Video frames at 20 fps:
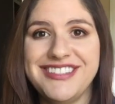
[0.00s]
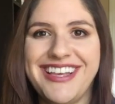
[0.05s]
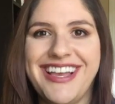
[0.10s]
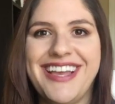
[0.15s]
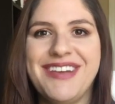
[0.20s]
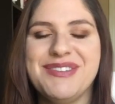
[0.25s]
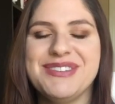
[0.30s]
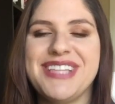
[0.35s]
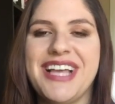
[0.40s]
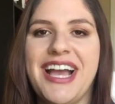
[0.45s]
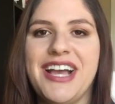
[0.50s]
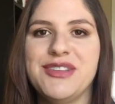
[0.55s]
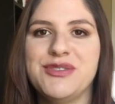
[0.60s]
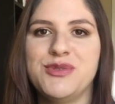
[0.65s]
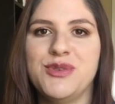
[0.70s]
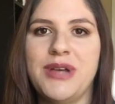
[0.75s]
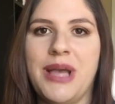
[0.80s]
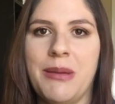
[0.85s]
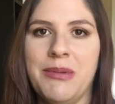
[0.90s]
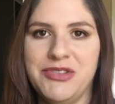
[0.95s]
I was a high
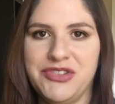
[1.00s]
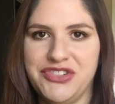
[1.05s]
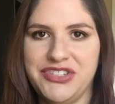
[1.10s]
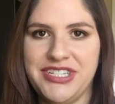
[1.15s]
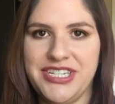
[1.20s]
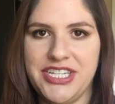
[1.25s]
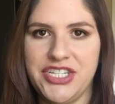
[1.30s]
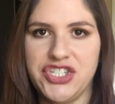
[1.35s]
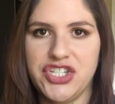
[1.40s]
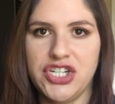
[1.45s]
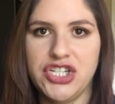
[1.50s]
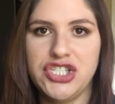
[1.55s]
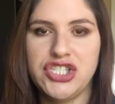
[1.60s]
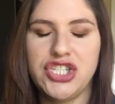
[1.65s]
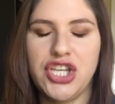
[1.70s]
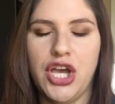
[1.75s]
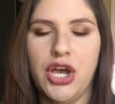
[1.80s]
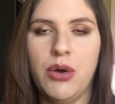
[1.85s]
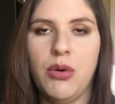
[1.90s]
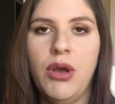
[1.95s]
school chemistry teacher,
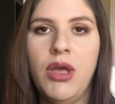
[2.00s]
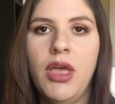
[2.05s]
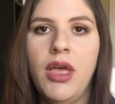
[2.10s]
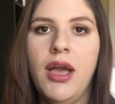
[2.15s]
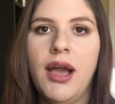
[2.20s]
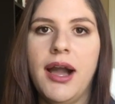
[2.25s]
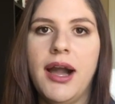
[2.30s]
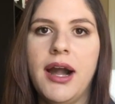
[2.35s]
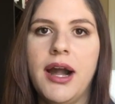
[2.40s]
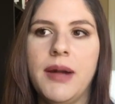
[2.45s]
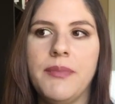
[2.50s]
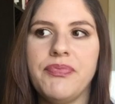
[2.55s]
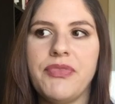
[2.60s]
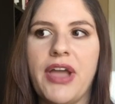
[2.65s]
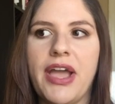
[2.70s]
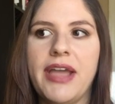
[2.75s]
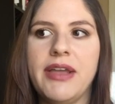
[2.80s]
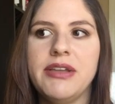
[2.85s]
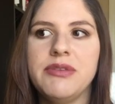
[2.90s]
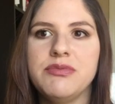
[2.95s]
so um,
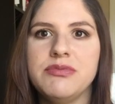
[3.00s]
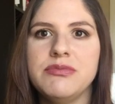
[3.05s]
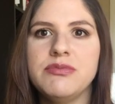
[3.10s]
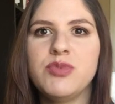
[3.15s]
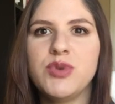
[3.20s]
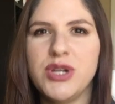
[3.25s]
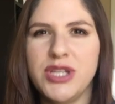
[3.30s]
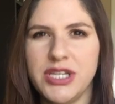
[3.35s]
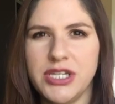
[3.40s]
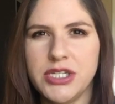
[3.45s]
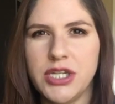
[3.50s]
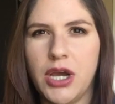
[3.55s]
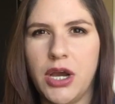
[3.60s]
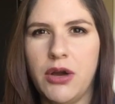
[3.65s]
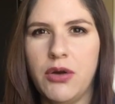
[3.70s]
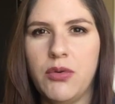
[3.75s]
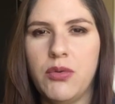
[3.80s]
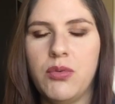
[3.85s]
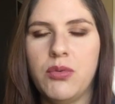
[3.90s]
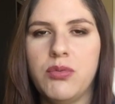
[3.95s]
I really
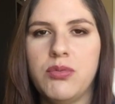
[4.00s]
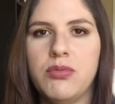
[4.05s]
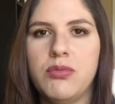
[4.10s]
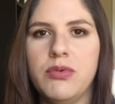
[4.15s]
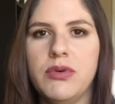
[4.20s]
know